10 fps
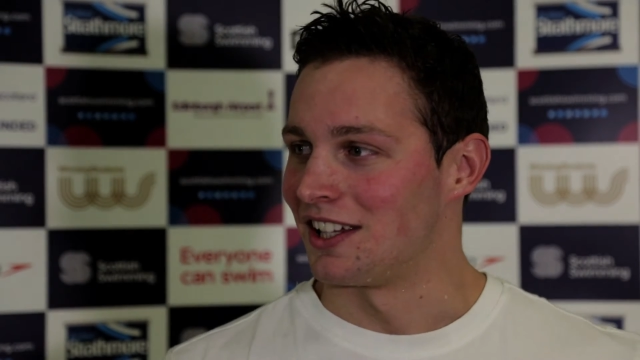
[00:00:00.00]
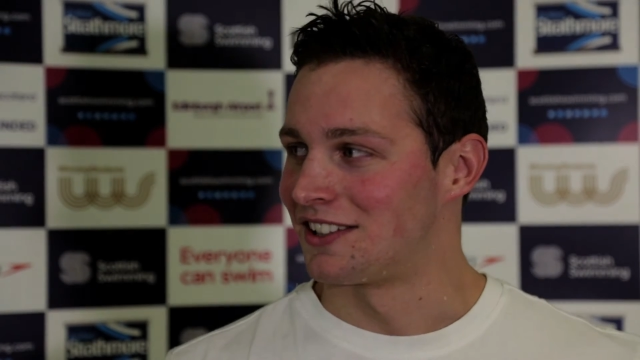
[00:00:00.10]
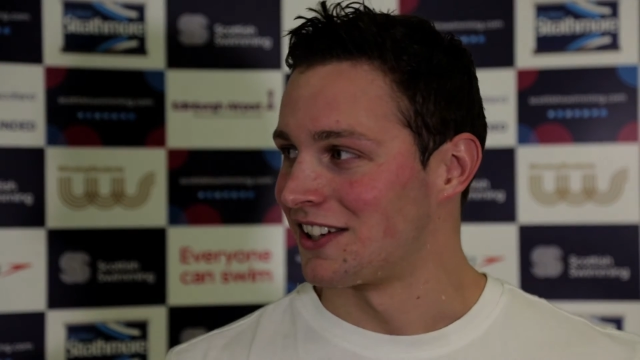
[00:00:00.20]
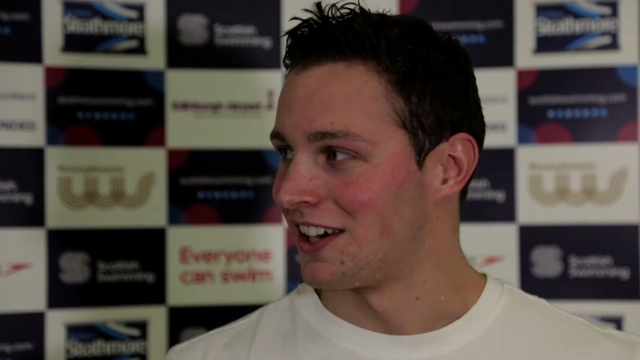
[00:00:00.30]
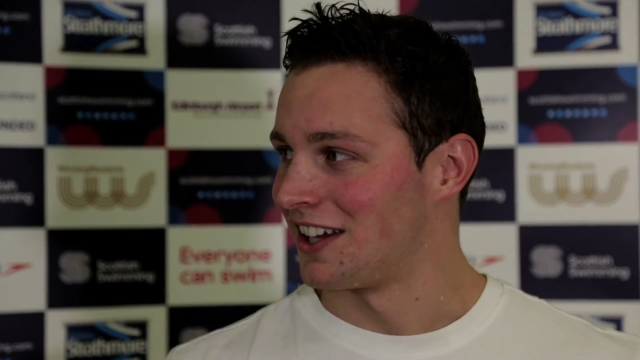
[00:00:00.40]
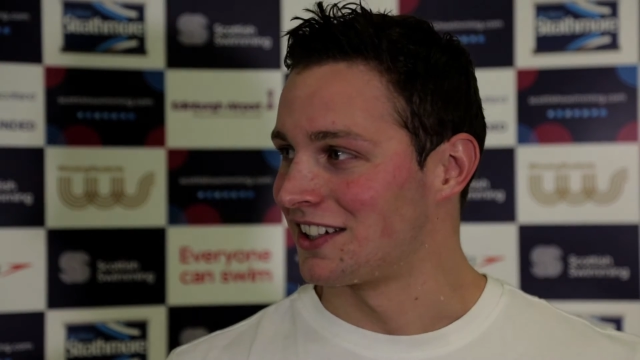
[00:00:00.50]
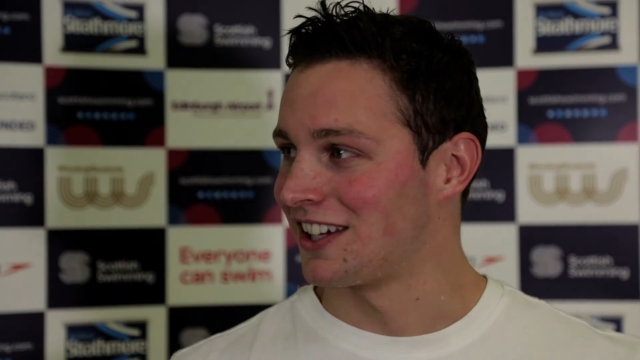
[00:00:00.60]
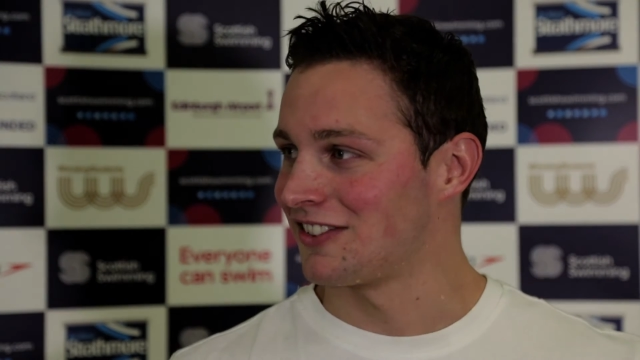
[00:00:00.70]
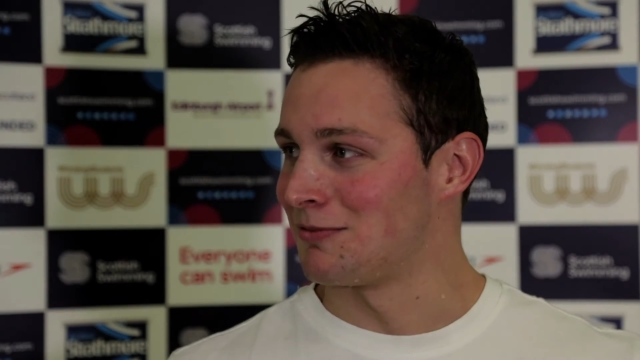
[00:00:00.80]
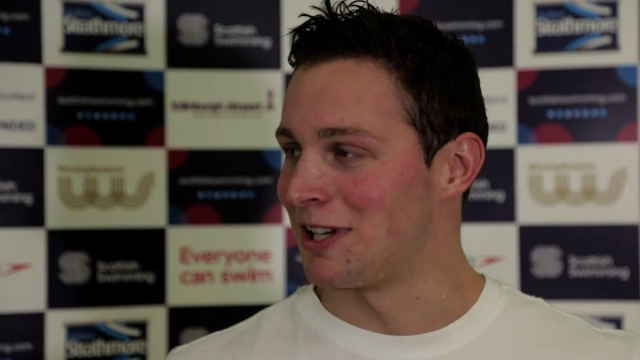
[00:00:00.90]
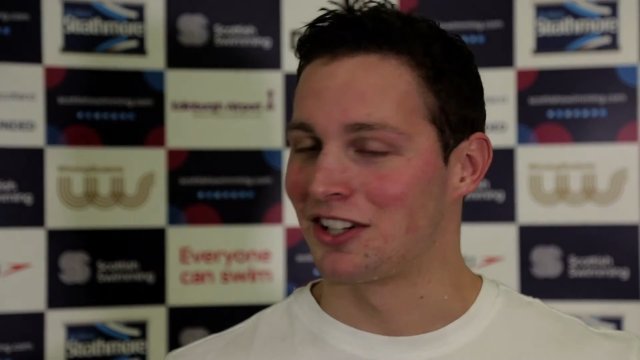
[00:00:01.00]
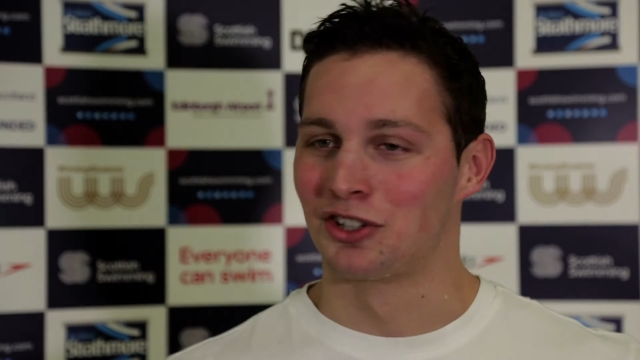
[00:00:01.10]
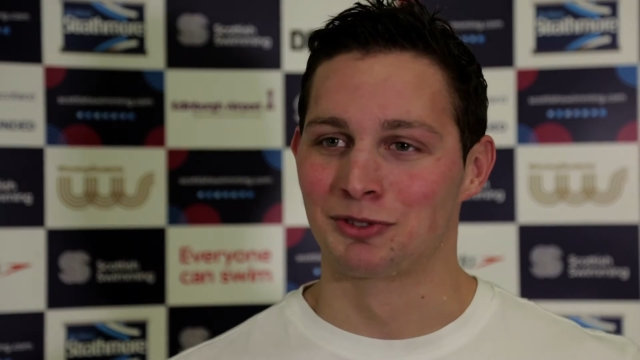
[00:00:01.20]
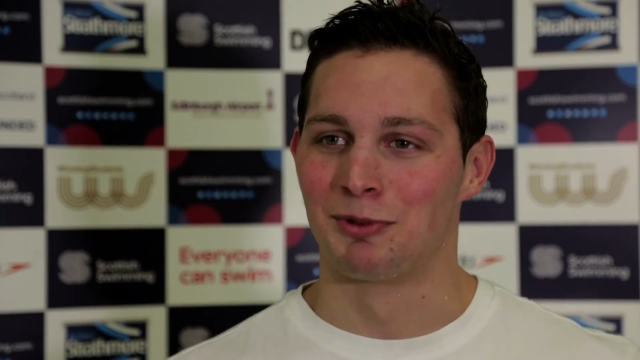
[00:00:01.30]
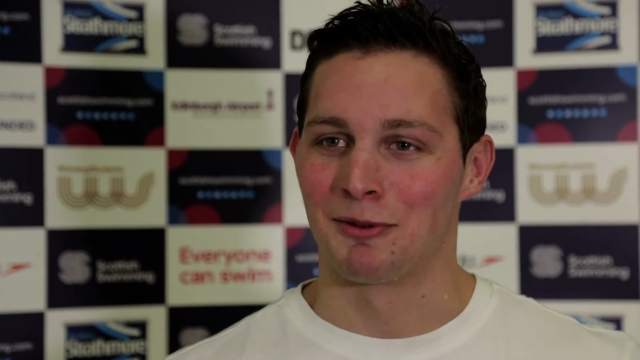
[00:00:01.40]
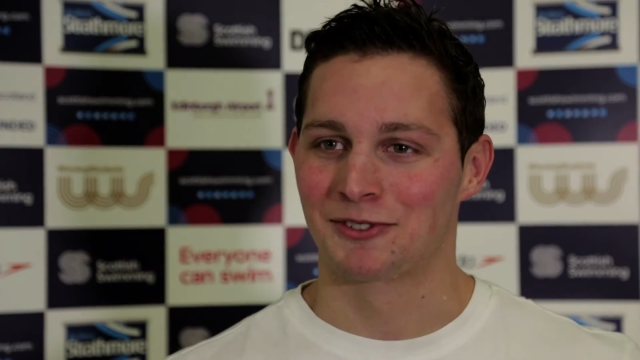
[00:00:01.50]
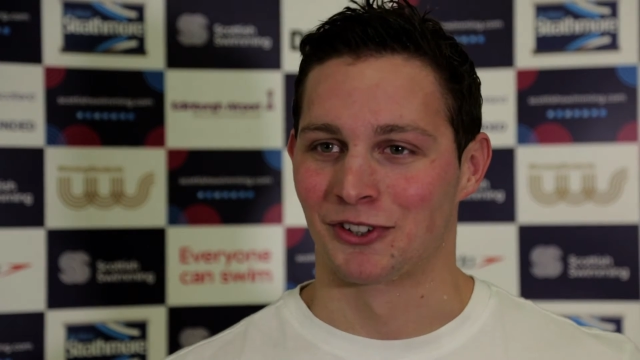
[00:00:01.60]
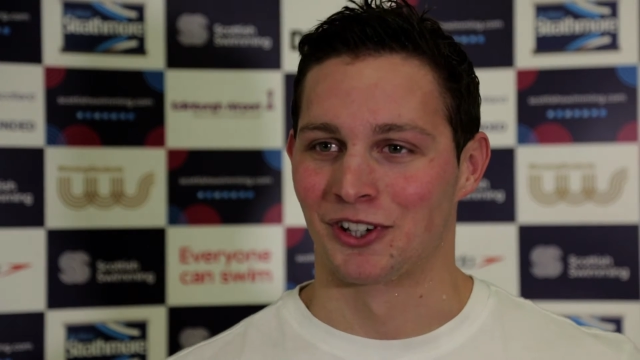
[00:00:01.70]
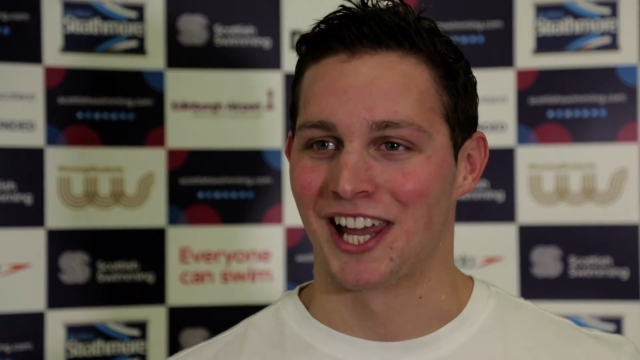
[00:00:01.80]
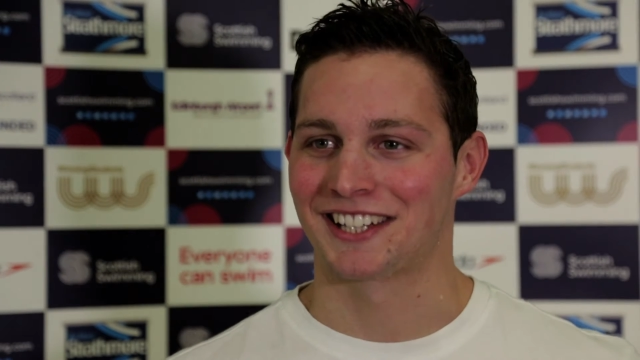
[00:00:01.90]
it gave me
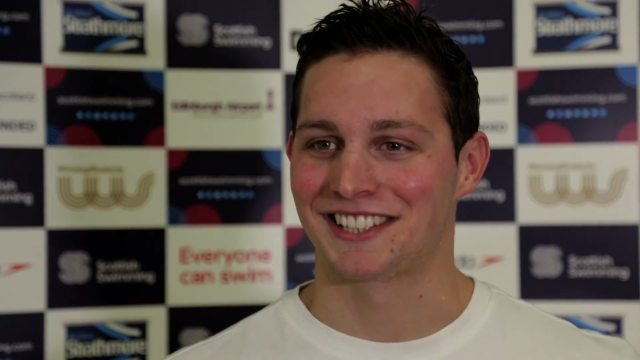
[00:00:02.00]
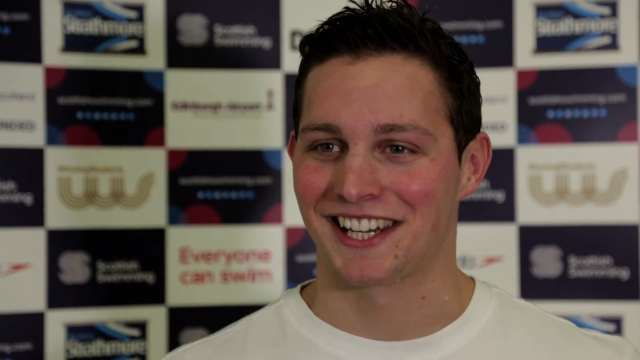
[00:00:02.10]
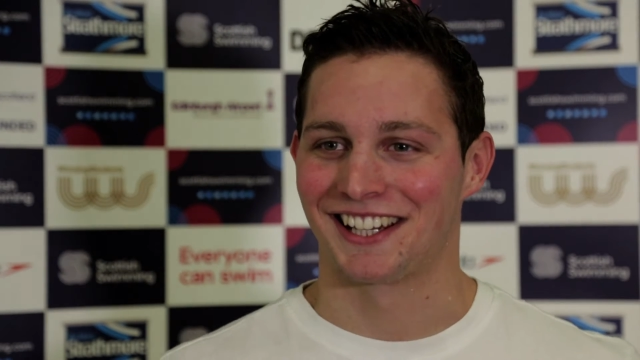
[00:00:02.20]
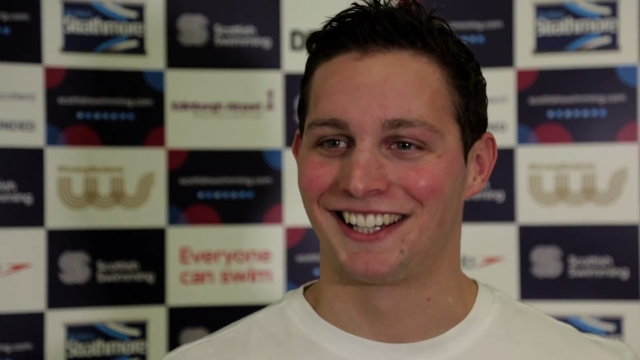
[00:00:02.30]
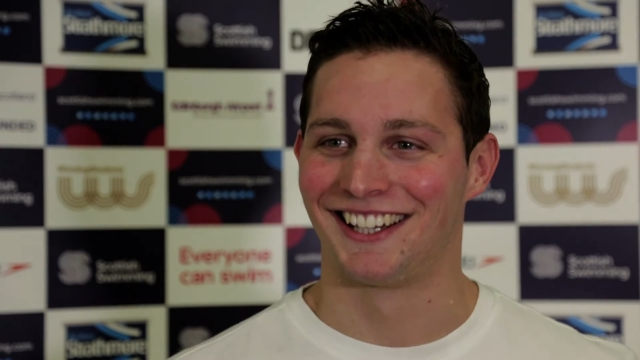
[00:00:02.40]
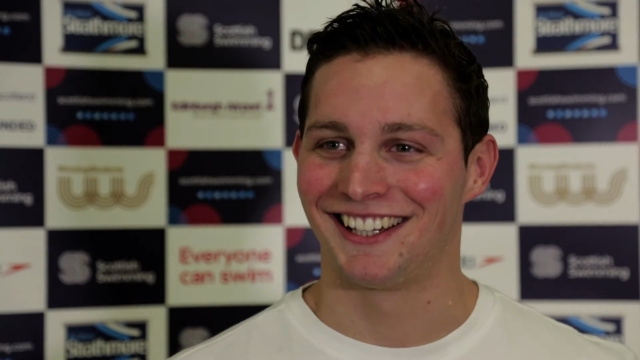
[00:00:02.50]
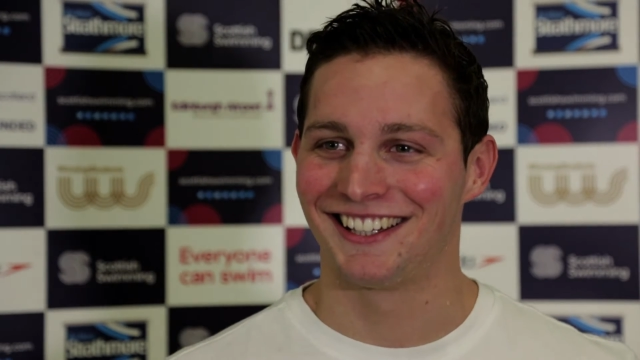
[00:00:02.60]
goosebumps for next year.